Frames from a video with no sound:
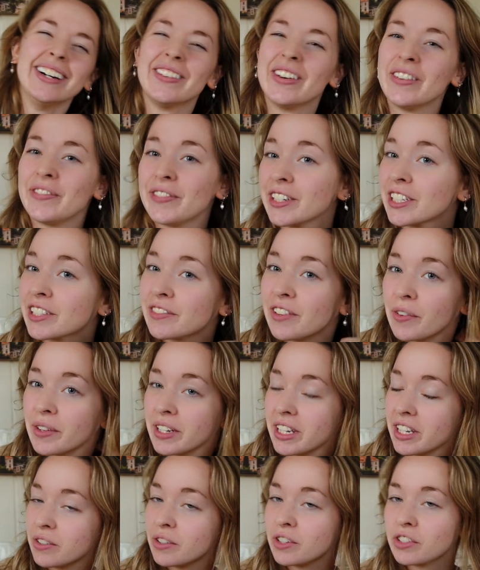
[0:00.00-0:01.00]
Well, first of all, we
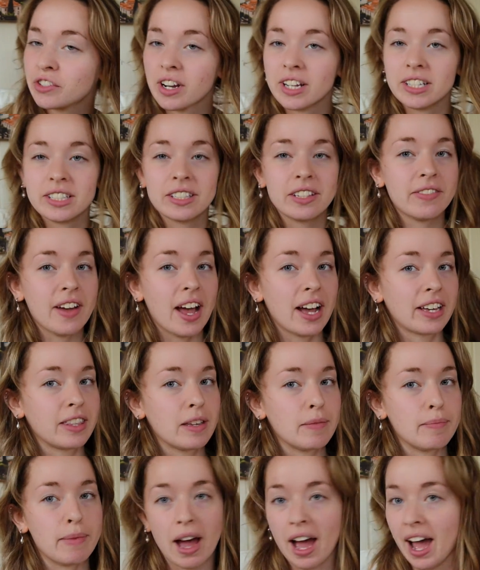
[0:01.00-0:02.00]
need to address the fact
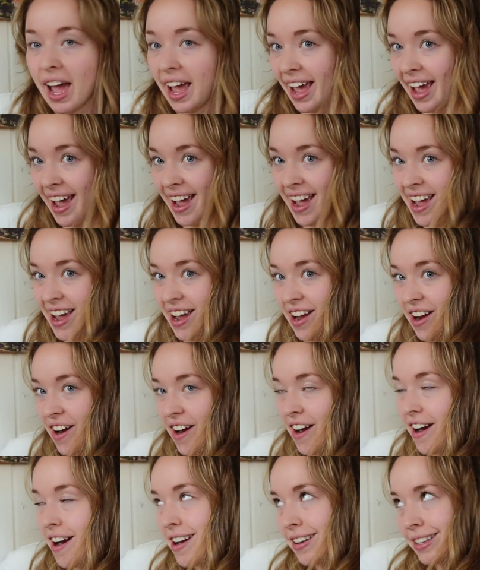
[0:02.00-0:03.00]
that my
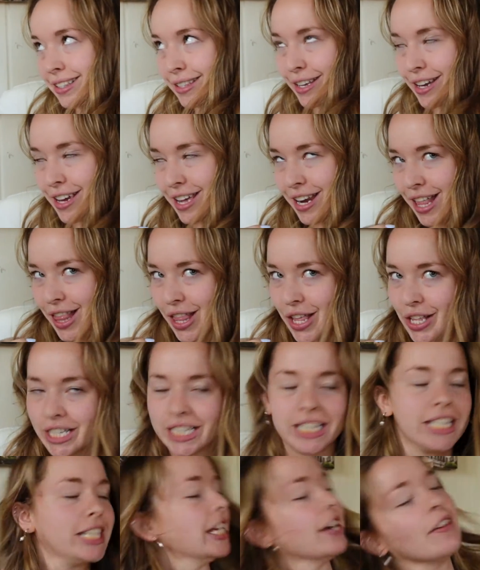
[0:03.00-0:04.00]
hair is looking a
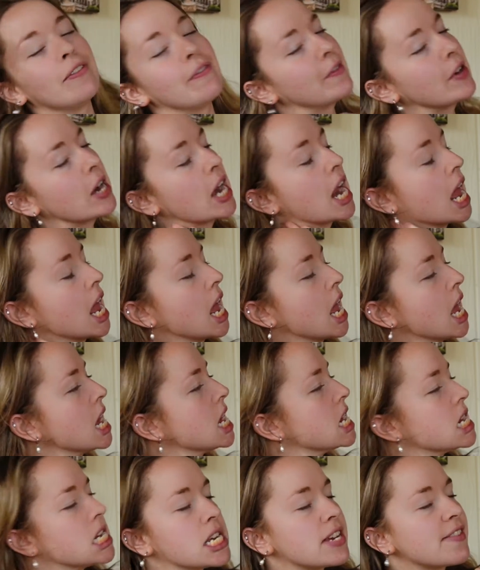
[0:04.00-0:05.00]
little different,
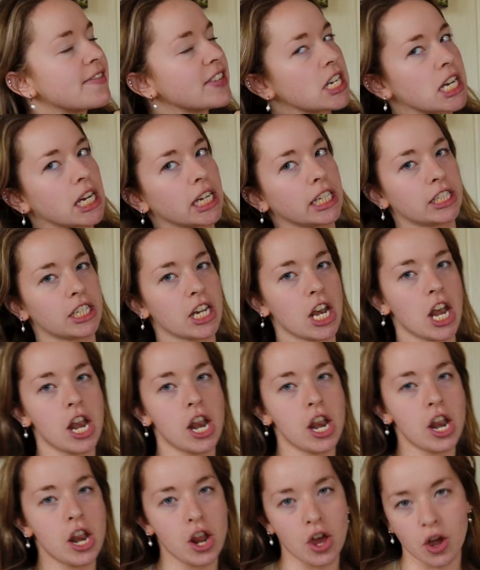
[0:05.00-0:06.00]
if you guys
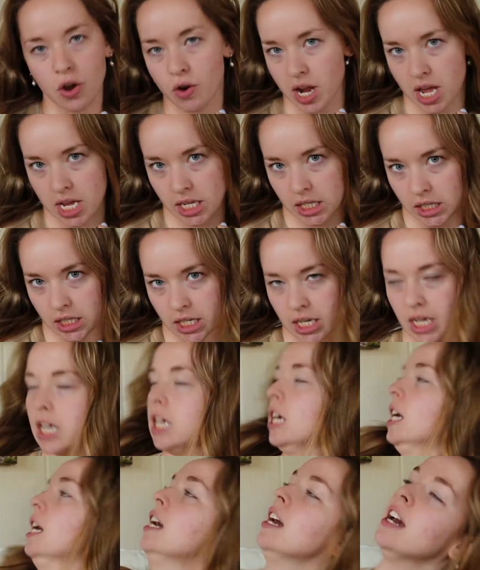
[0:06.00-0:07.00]
noticed
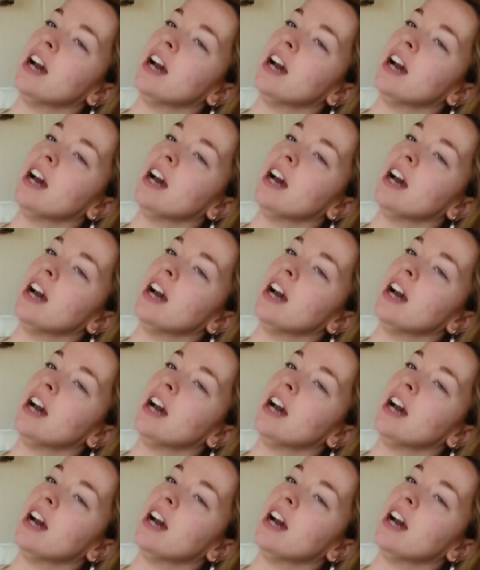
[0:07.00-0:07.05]
it.